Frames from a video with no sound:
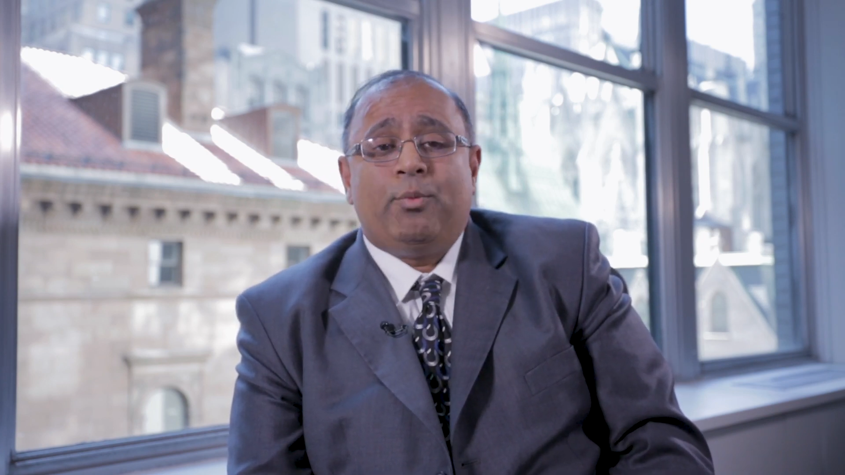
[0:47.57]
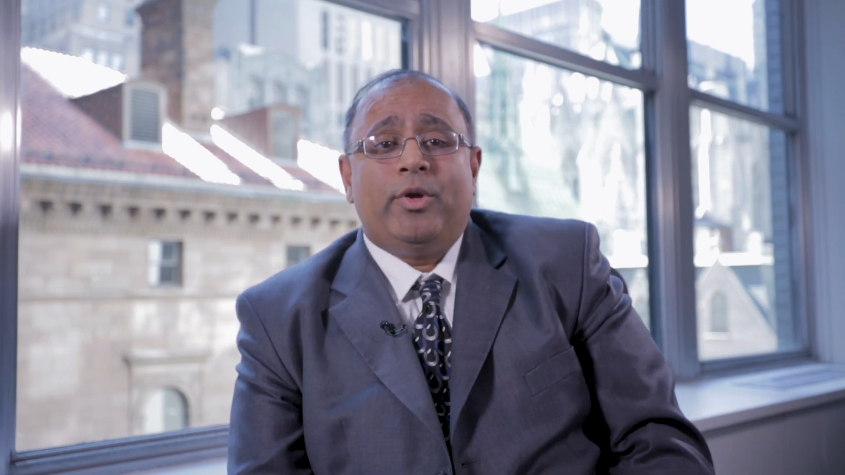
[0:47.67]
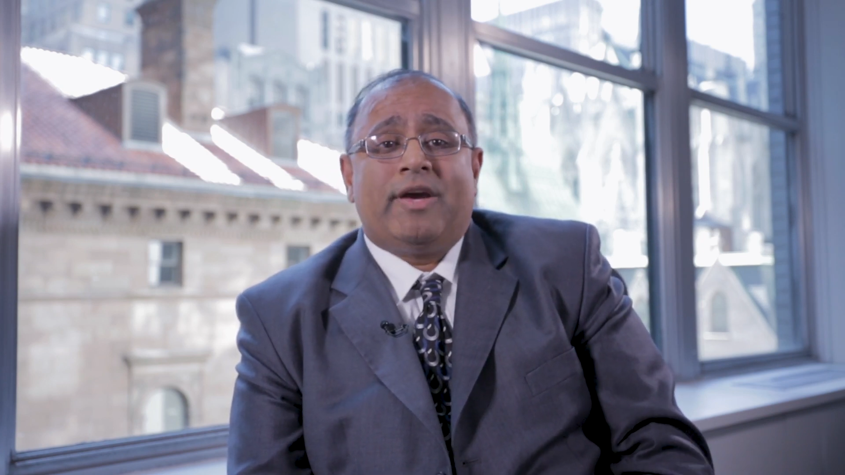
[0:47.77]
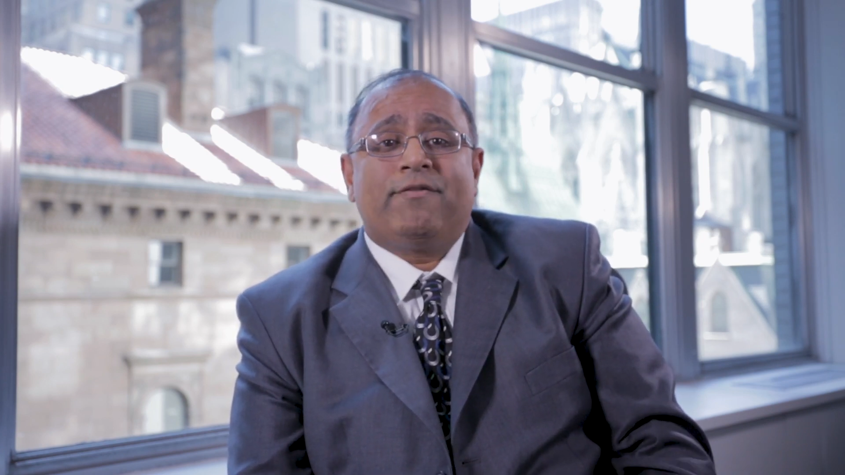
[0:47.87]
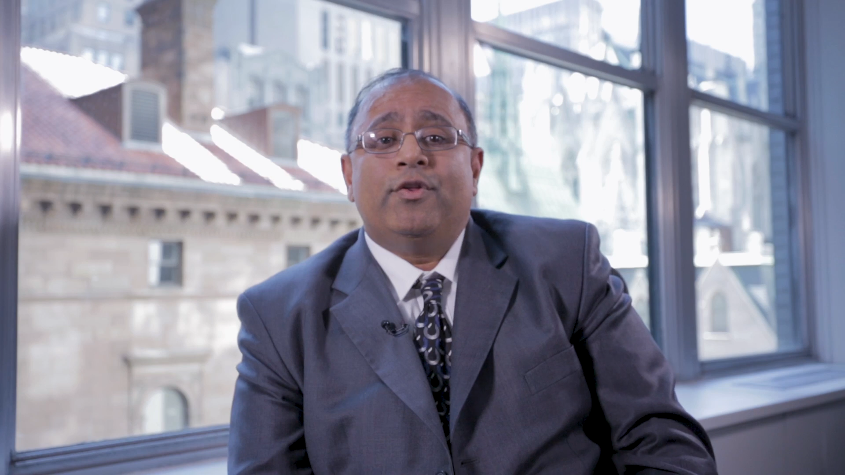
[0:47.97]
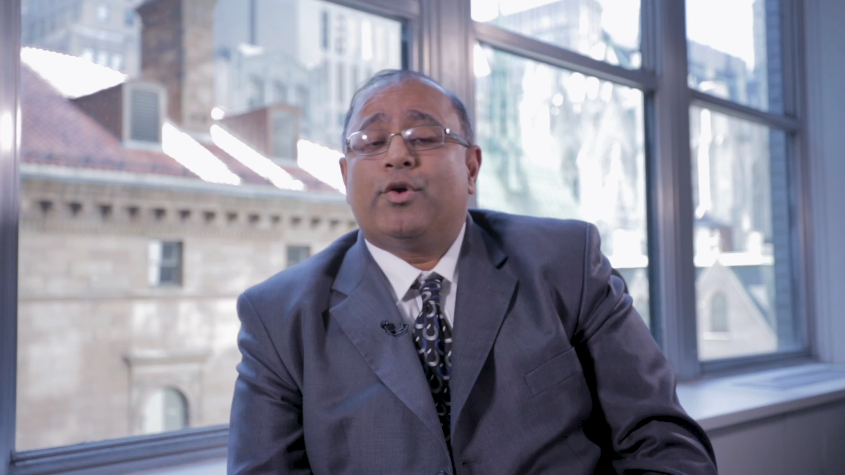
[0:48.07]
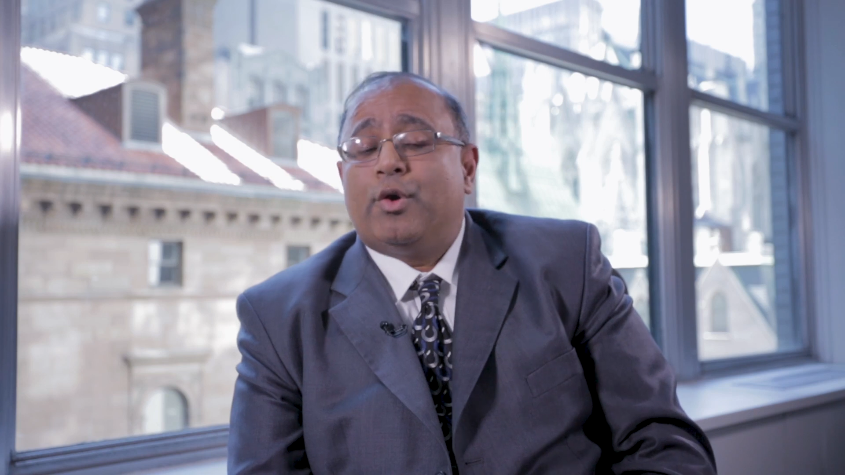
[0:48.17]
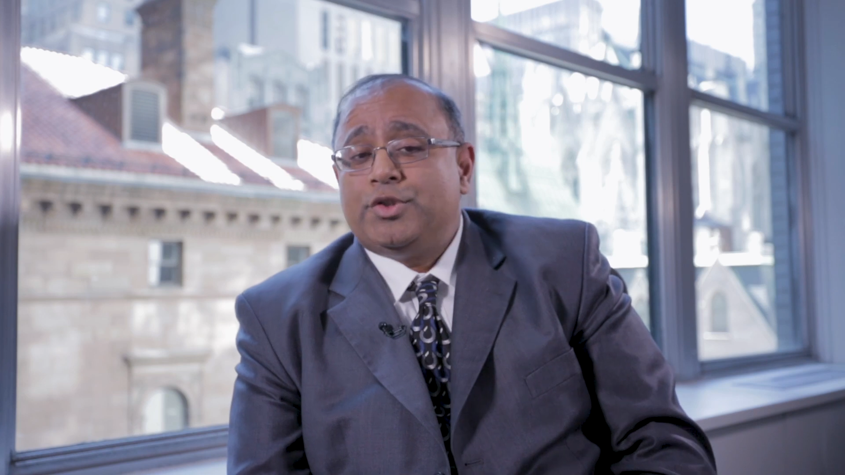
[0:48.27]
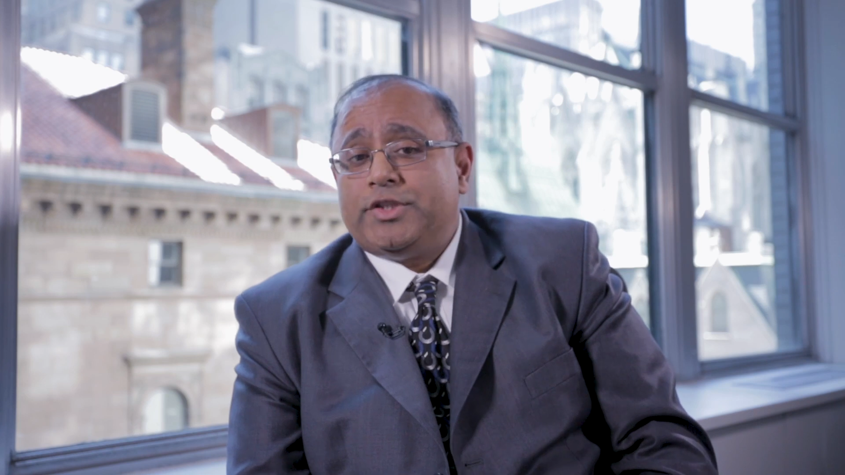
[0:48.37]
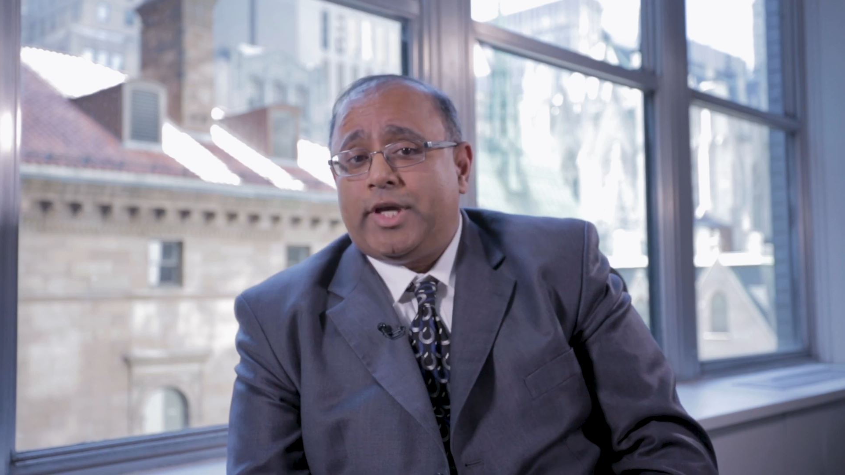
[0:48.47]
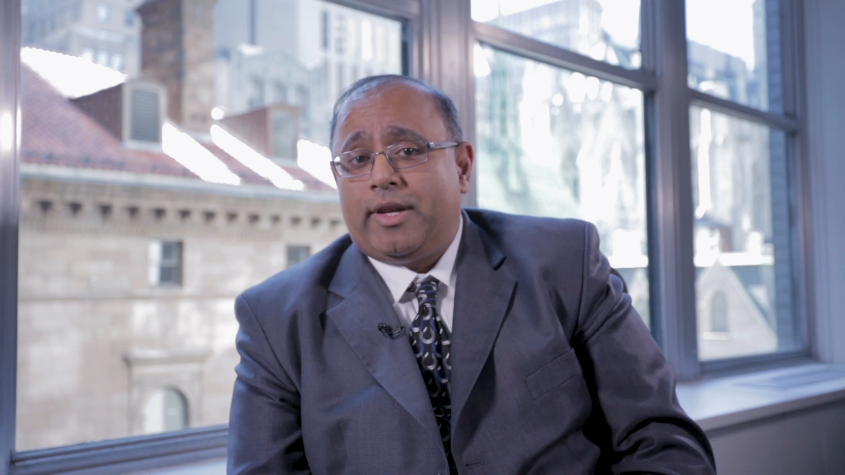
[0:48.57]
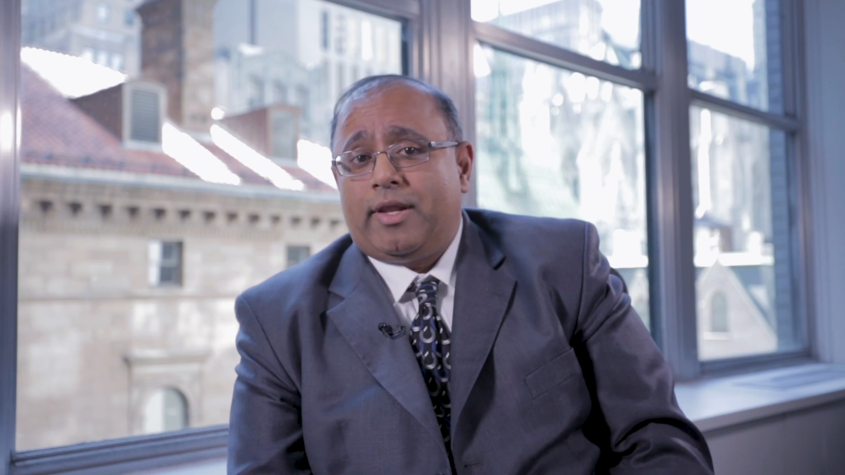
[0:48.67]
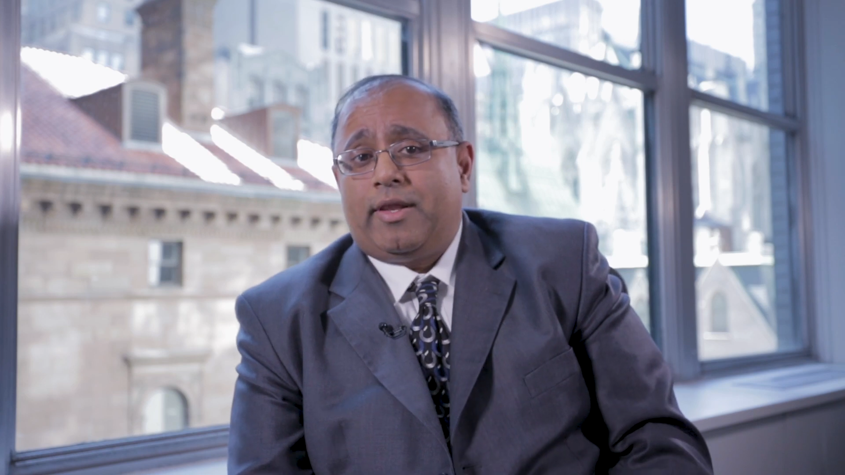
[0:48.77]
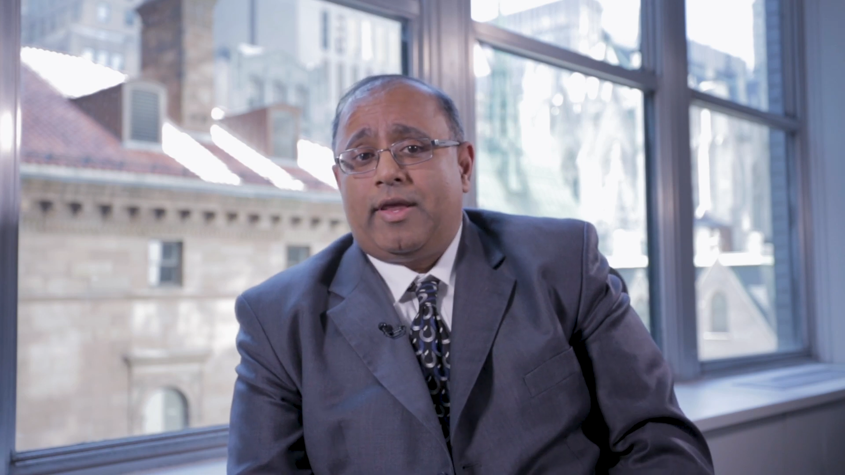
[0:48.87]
we have to negotiate.